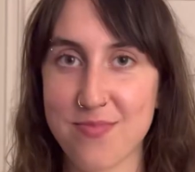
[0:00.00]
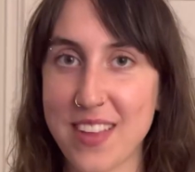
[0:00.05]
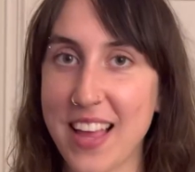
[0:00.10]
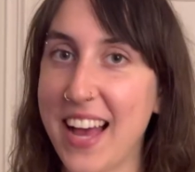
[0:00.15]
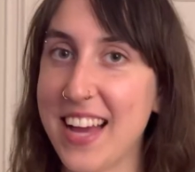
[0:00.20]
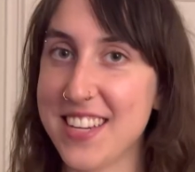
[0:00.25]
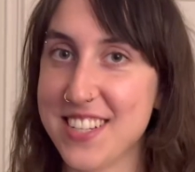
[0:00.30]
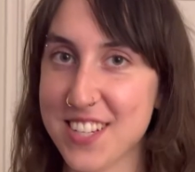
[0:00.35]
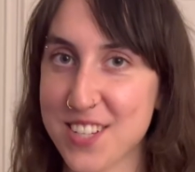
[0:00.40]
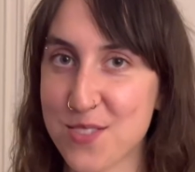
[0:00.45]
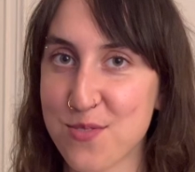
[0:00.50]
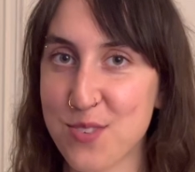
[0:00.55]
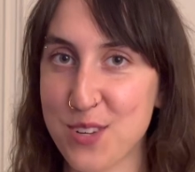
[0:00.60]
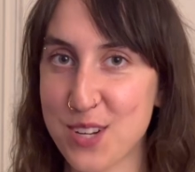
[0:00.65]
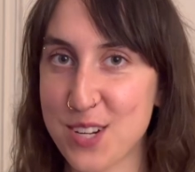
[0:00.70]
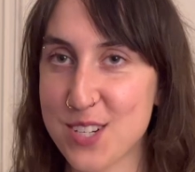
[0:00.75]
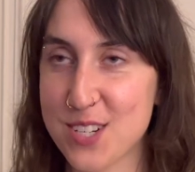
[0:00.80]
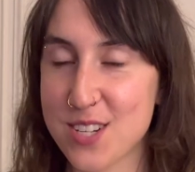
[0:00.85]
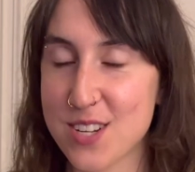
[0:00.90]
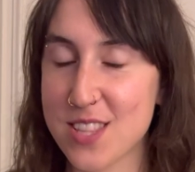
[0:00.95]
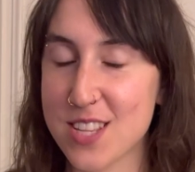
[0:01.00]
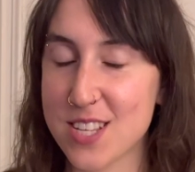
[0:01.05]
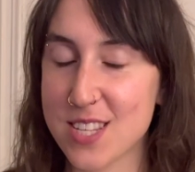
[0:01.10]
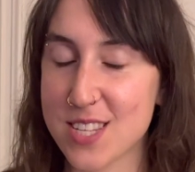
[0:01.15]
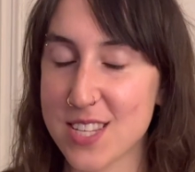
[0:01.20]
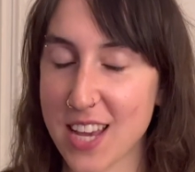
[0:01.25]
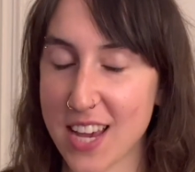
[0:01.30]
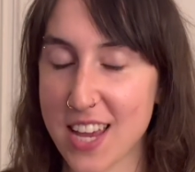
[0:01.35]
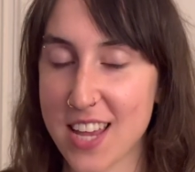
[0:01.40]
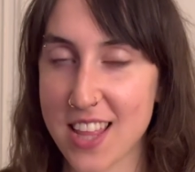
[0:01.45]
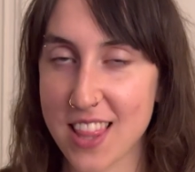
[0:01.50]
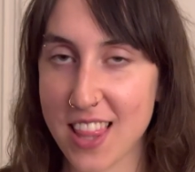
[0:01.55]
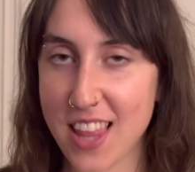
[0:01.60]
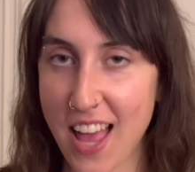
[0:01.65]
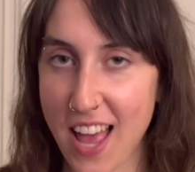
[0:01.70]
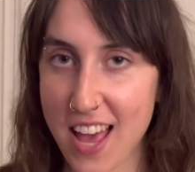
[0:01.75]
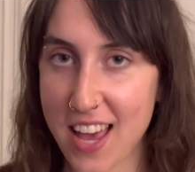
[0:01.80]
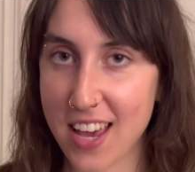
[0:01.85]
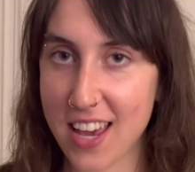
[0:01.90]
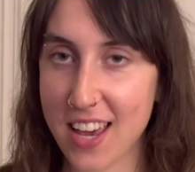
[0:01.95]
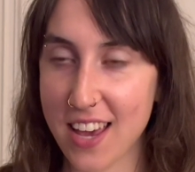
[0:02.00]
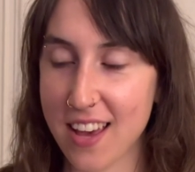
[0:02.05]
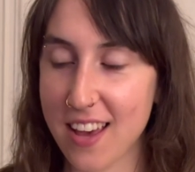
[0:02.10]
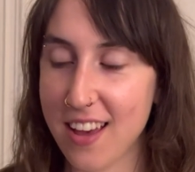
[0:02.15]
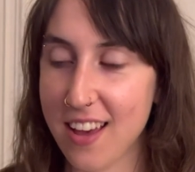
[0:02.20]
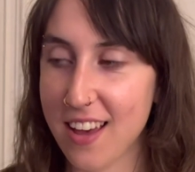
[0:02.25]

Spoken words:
I just finished the second leg.